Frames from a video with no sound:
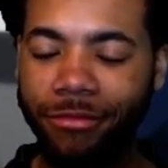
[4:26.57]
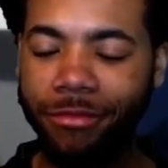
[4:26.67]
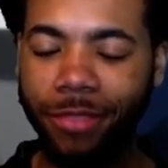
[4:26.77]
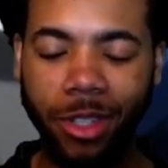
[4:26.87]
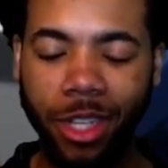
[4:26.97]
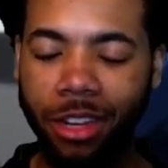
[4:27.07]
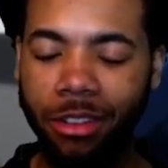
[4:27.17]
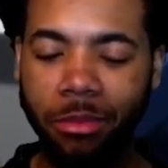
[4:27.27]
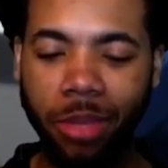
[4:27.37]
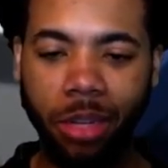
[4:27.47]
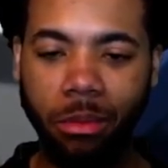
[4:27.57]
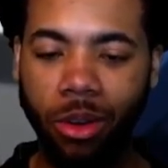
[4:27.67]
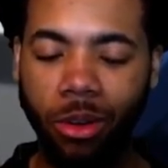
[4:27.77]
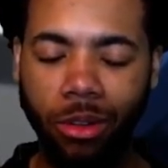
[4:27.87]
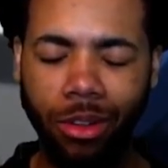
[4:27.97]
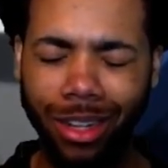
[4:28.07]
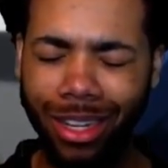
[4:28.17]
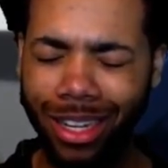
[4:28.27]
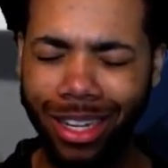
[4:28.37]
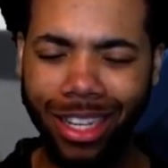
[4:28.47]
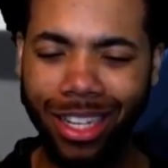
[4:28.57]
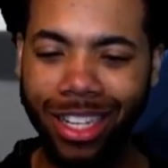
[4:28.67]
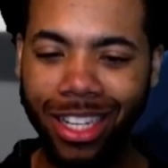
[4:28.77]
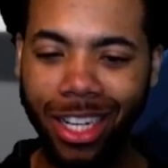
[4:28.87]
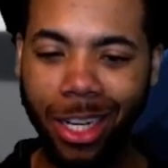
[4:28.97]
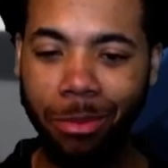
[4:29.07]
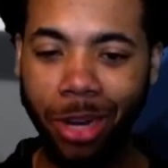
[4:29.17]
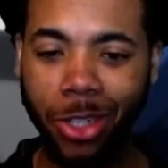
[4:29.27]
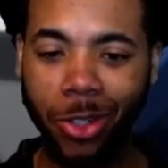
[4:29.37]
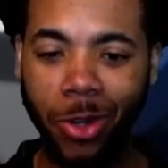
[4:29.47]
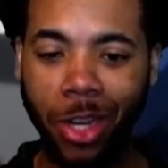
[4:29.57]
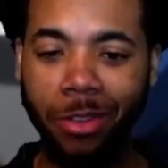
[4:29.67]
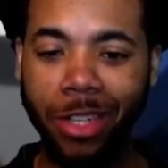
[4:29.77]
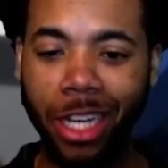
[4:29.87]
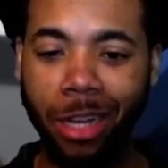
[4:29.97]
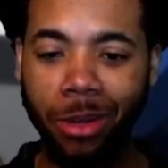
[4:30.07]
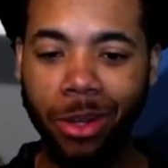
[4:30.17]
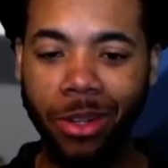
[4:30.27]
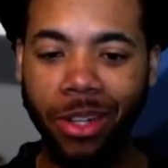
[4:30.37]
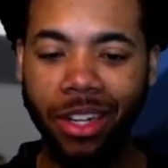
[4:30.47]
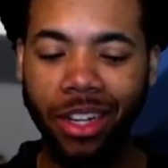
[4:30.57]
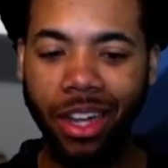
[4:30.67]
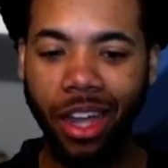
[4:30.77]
First L of many, bro. He come back strong every time, though.